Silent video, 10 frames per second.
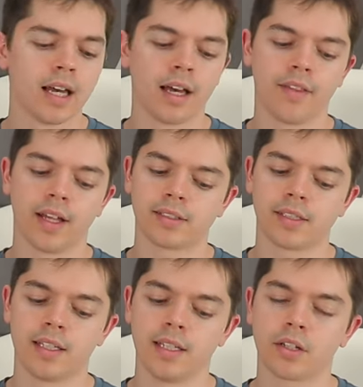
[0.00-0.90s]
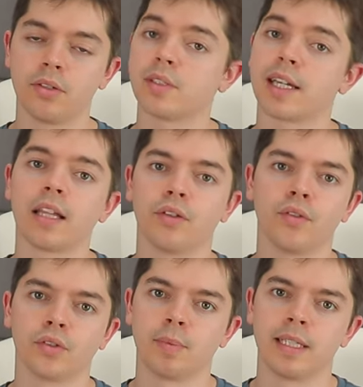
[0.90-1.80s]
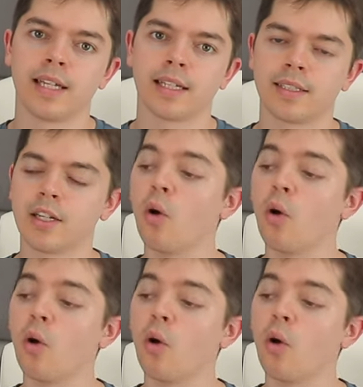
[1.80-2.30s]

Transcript: that's the acoustic and the full speed testing,